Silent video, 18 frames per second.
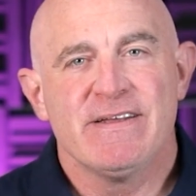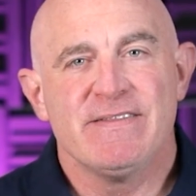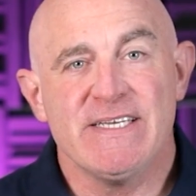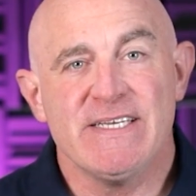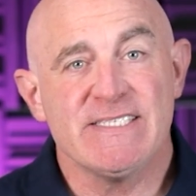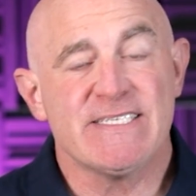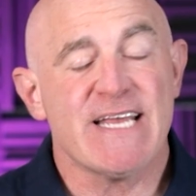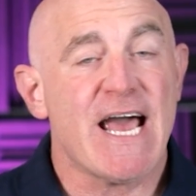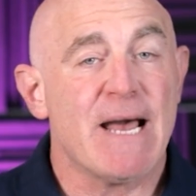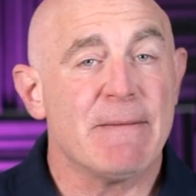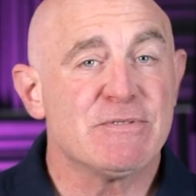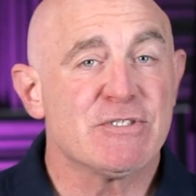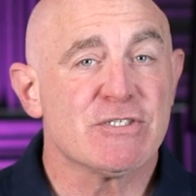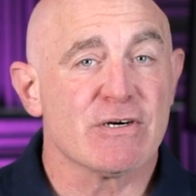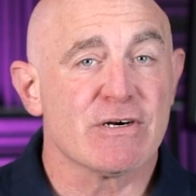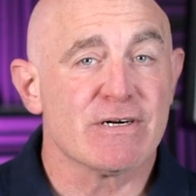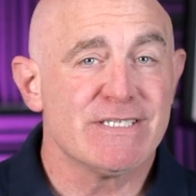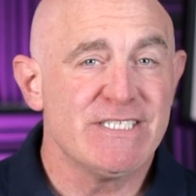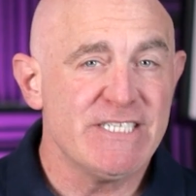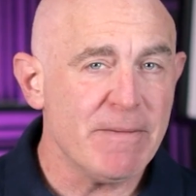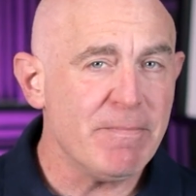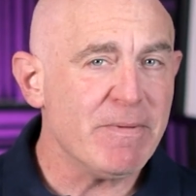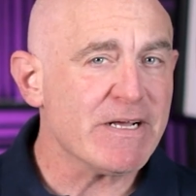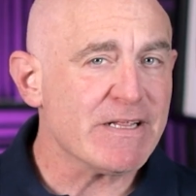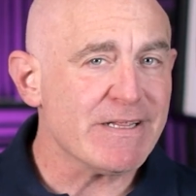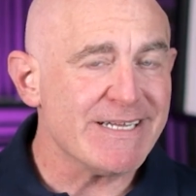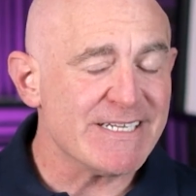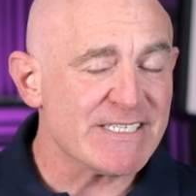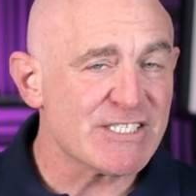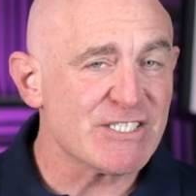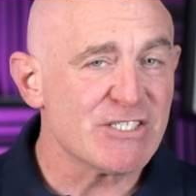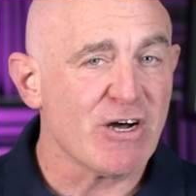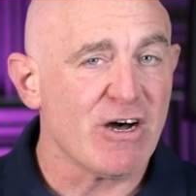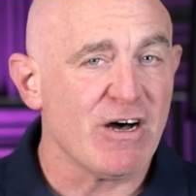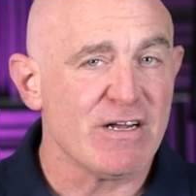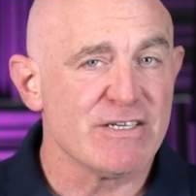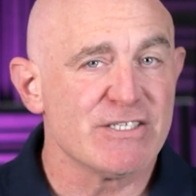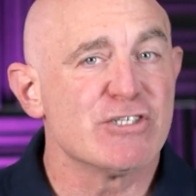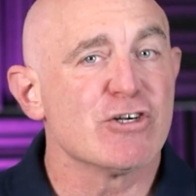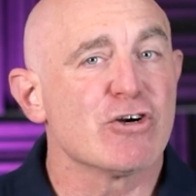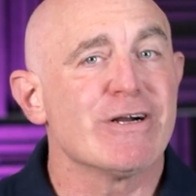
These apps are typically installed